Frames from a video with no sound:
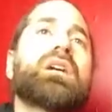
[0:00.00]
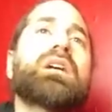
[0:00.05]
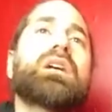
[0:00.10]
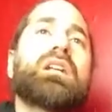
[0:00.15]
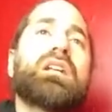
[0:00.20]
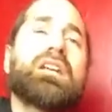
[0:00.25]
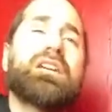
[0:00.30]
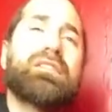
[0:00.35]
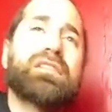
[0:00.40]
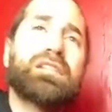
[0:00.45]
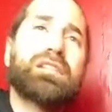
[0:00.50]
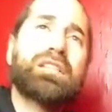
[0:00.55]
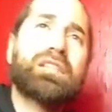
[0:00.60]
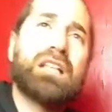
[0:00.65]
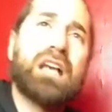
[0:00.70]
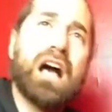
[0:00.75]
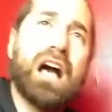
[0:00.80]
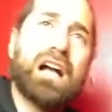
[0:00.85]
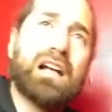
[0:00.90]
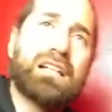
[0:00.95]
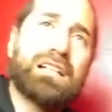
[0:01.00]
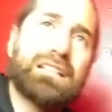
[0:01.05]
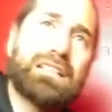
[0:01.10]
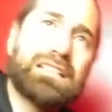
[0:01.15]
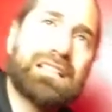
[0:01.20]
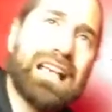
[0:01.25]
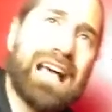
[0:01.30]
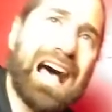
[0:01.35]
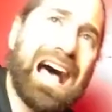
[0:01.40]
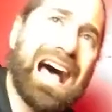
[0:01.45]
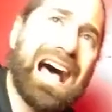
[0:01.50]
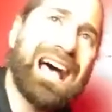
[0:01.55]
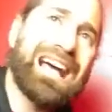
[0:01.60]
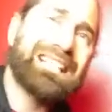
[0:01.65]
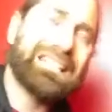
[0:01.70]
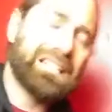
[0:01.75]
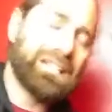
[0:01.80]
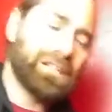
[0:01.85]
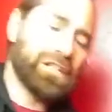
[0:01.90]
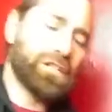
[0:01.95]
Living stuck
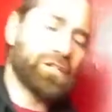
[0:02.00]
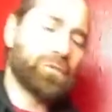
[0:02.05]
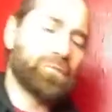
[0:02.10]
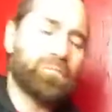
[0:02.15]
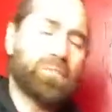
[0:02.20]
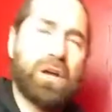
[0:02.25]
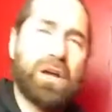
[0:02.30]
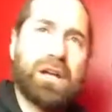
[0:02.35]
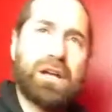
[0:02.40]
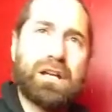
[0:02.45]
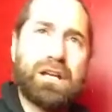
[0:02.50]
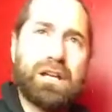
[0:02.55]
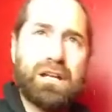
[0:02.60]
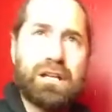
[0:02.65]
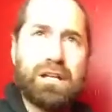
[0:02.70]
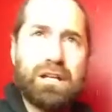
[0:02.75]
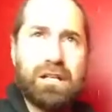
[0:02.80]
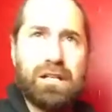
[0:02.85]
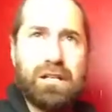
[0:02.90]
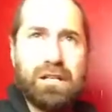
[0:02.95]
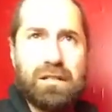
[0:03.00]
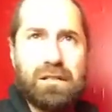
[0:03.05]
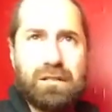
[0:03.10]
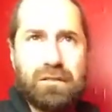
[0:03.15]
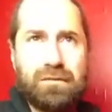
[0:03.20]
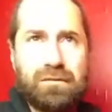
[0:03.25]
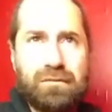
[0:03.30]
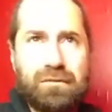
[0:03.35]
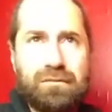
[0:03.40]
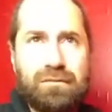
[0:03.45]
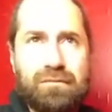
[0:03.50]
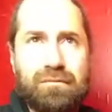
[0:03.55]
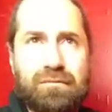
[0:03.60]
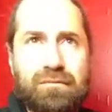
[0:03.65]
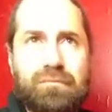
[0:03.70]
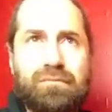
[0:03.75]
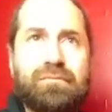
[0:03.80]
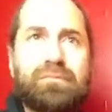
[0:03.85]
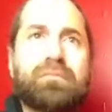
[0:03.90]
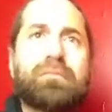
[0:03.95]
inside this pain,
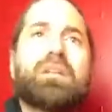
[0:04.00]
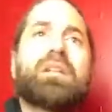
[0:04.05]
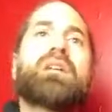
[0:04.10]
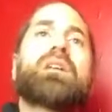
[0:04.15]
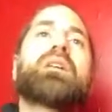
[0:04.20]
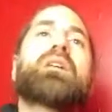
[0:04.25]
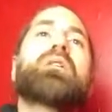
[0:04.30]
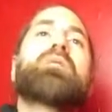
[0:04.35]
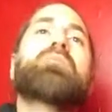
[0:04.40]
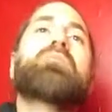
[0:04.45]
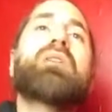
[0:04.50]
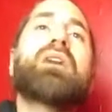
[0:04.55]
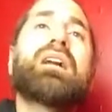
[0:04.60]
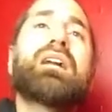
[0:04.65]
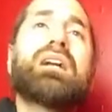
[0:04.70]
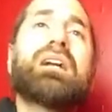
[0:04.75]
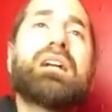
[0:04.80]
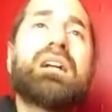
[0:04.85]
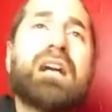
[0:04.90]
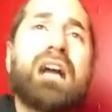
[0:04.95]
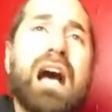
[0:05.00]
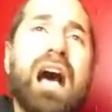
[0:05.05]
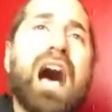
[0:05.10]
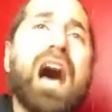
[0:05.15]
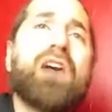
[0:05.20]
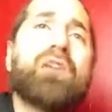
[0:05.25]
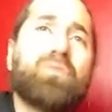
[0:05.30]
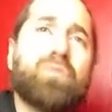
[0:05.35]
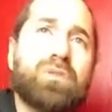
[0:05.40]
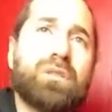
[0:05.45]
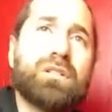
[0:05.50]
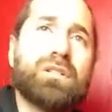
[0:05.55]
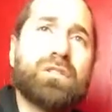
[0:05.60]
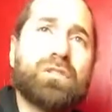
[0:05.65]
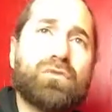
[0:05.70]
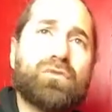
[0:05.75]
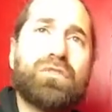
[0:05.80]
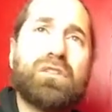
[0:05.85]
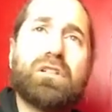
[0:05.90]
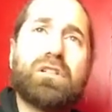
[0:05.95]
but a heart once
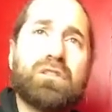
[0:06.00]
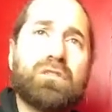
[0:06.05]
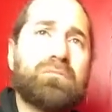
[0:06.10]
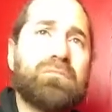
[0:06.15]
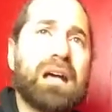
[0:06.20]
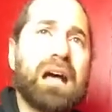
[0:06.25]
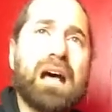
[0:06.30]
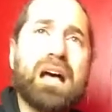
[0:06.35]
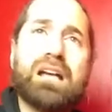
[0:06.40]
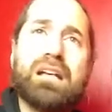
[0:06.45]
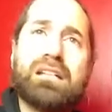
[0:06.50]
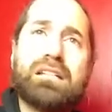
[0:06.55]
filled my